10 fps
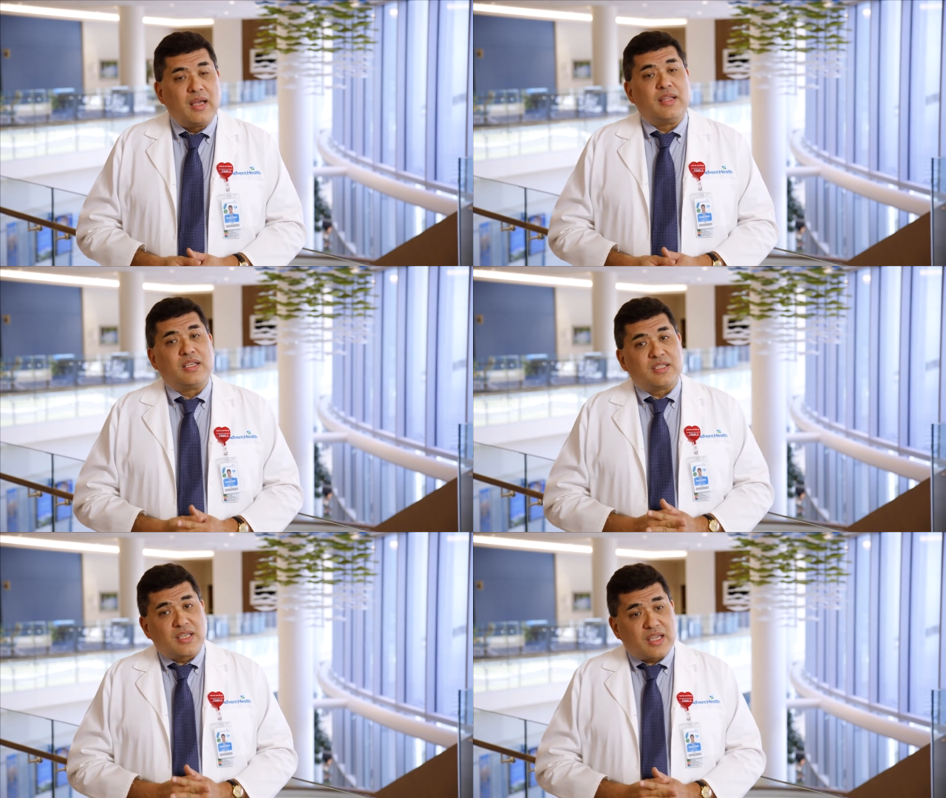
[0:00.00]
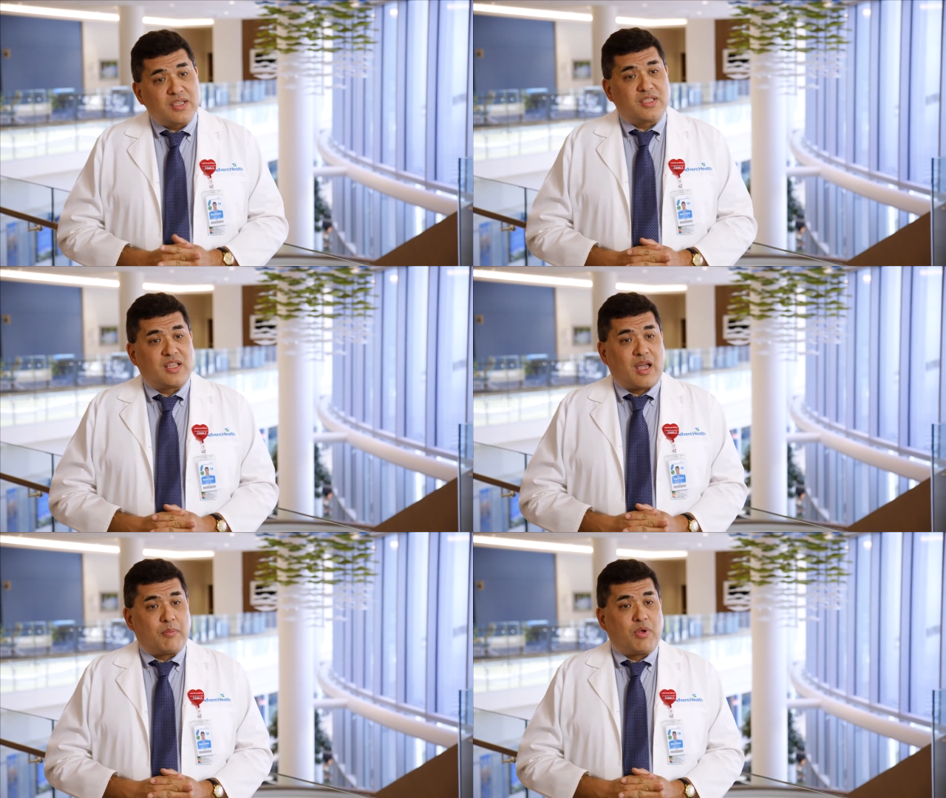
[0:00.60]
In the second
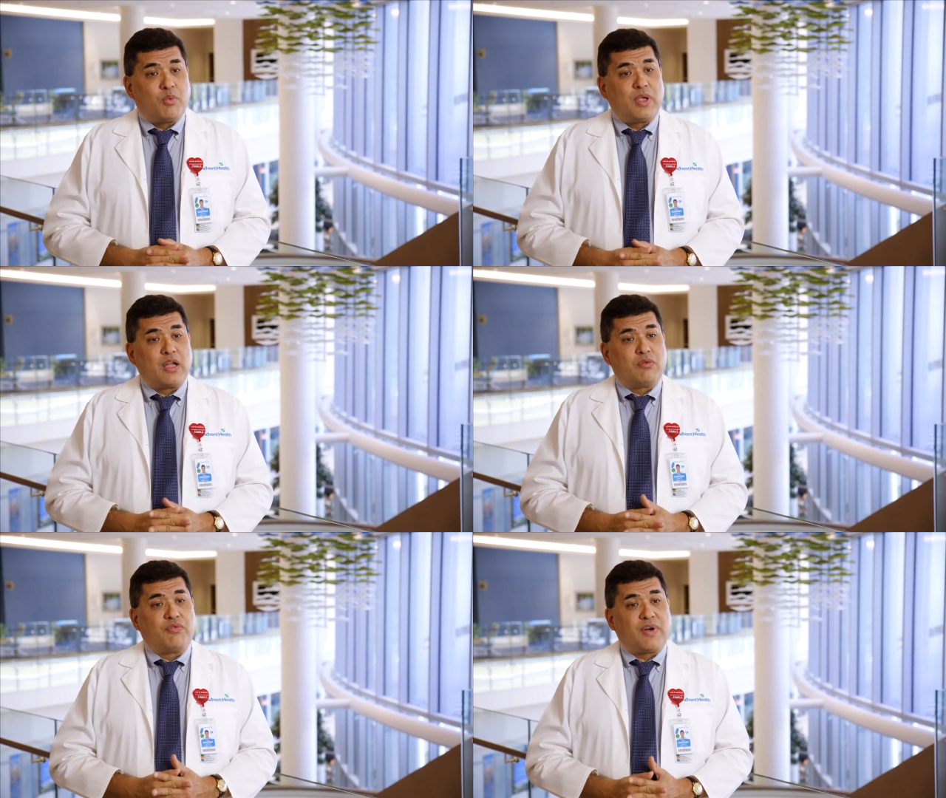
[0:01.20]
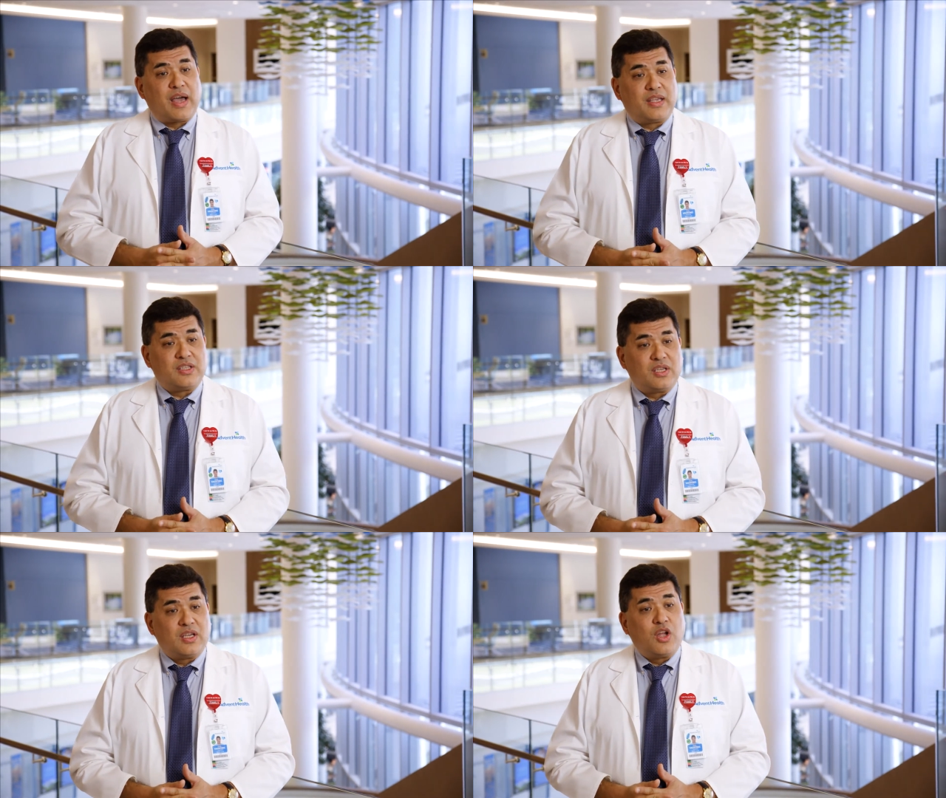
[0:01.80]
step, we had to
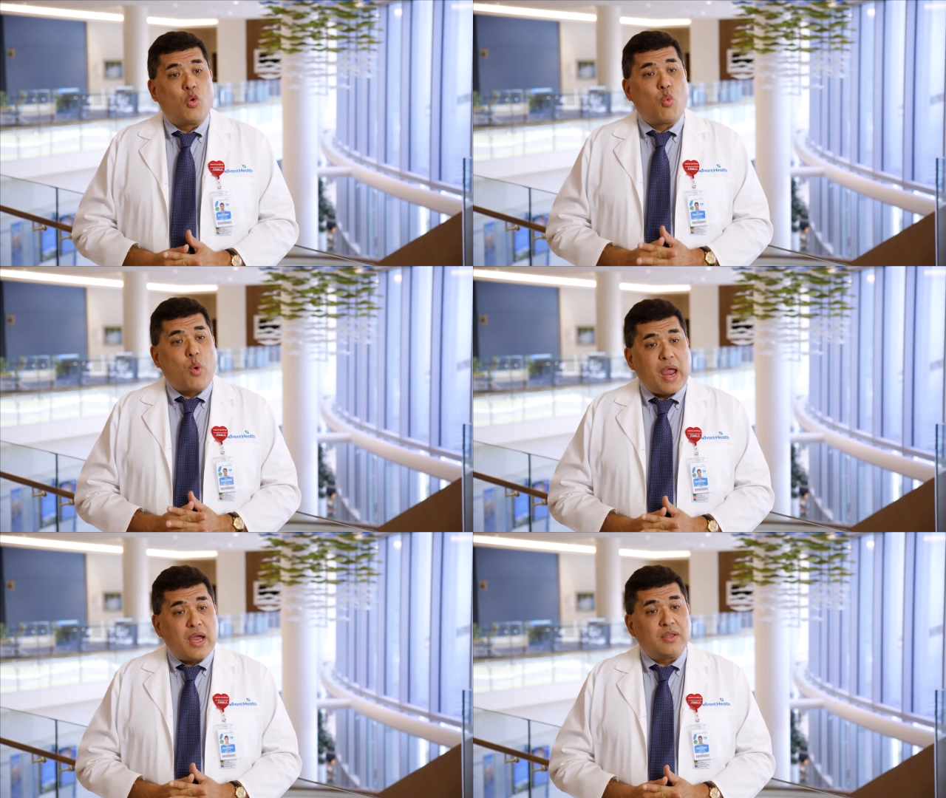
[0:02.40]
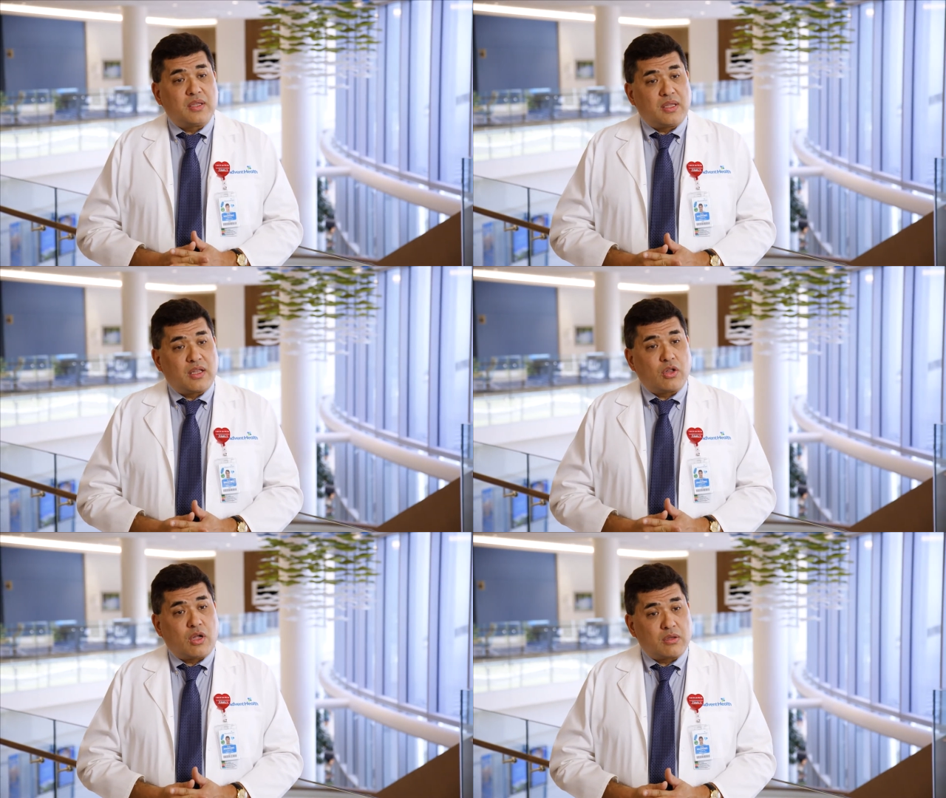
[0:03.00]
find where did
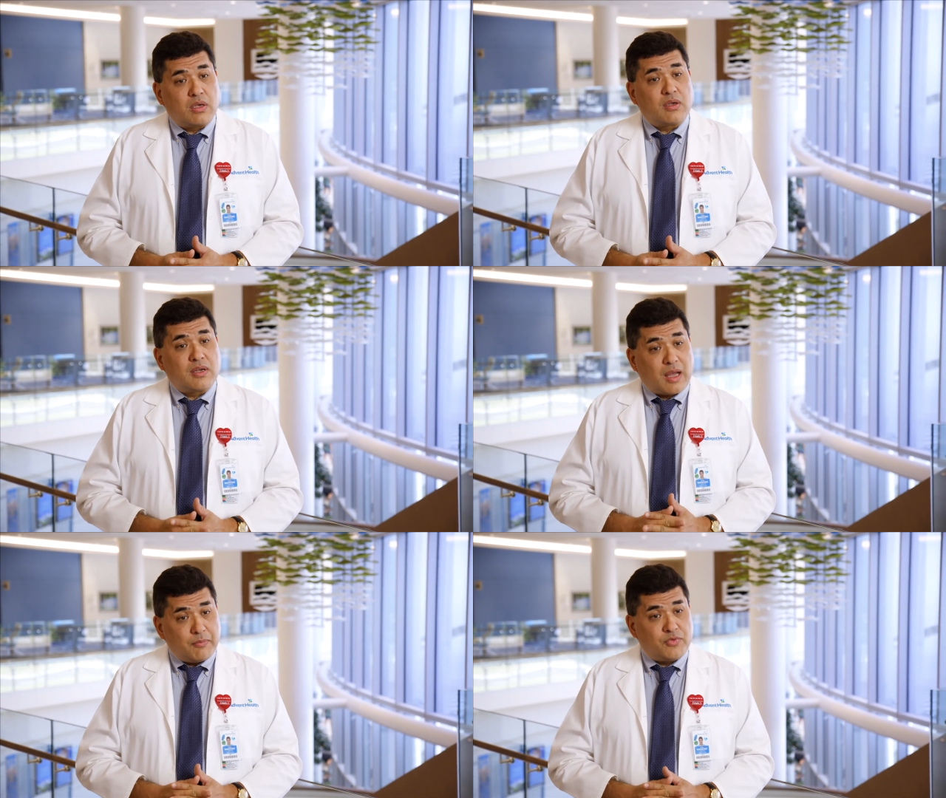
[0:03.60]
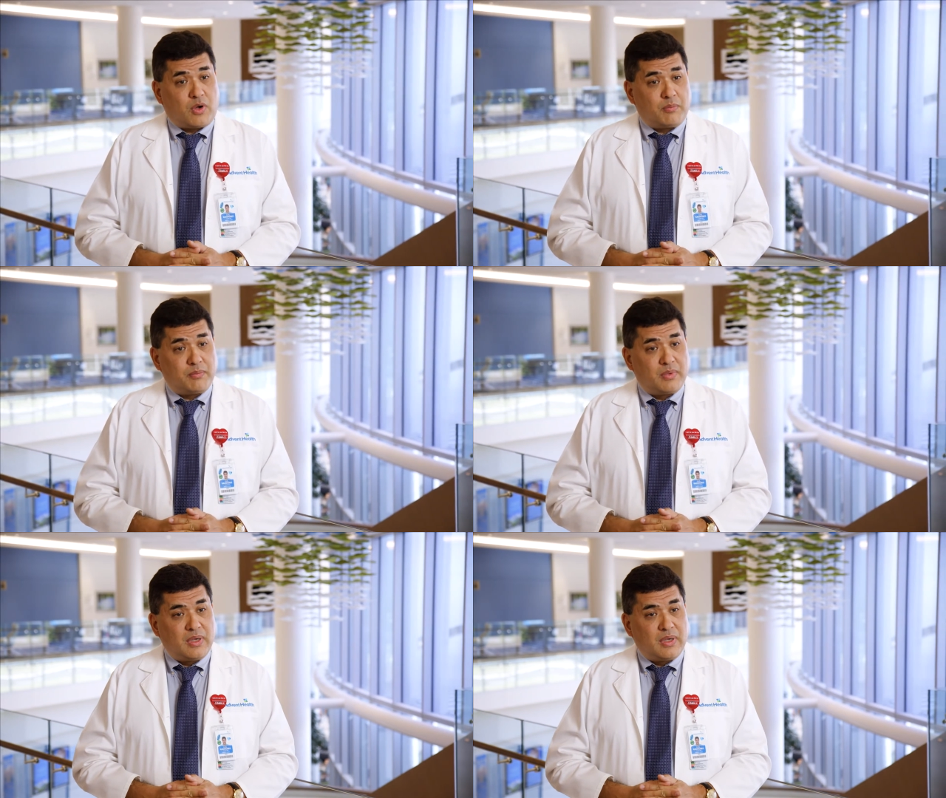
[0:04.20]
that clot come from?